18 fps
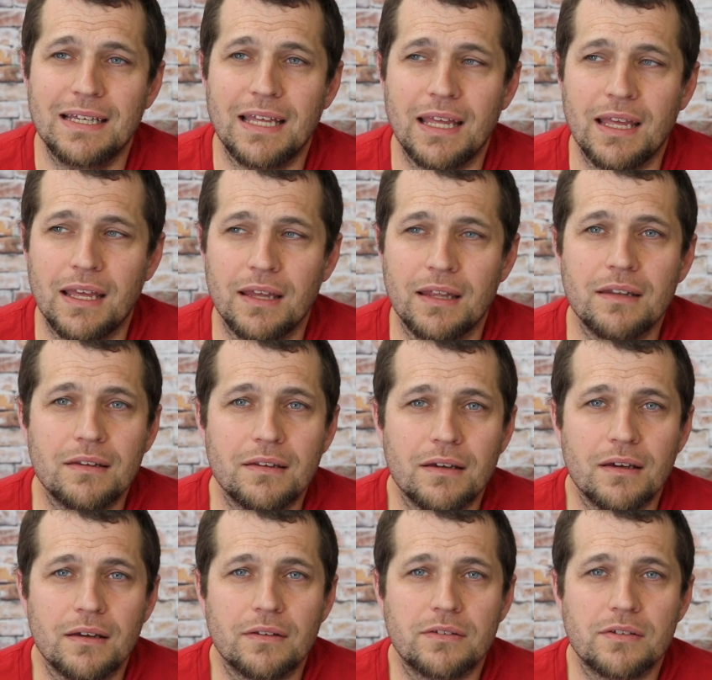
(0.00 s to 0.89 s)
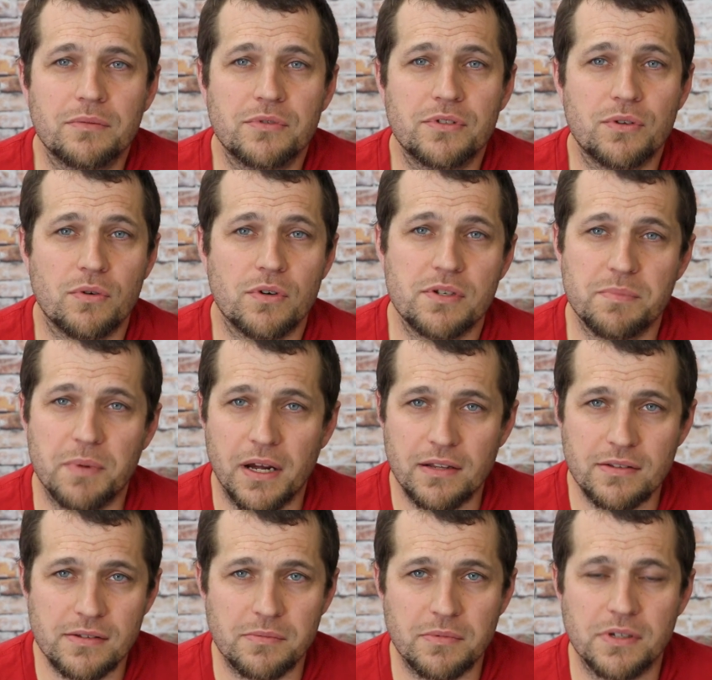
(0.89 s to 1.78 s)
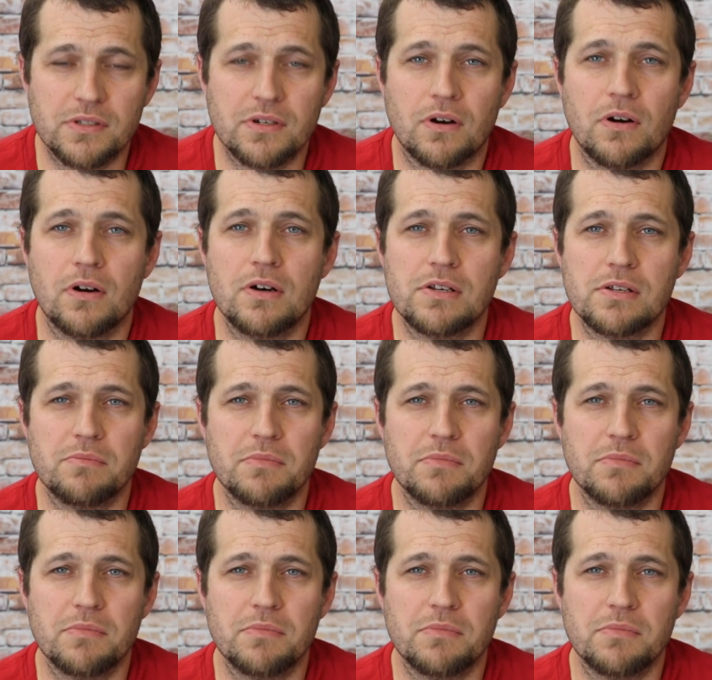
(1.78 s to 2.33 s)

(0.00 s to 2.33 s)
and uh, some stores bought some guitars,